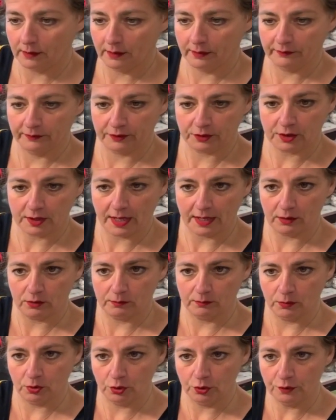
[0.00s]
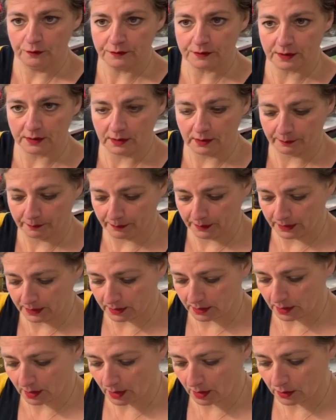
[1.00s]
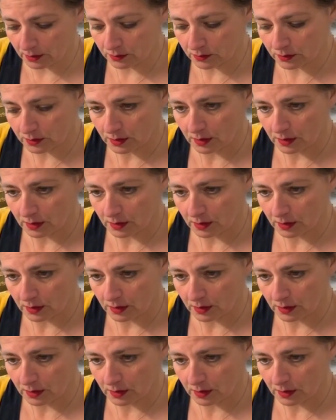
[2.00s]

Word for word: and the tail moves. Yeah, the, the, the wing goes.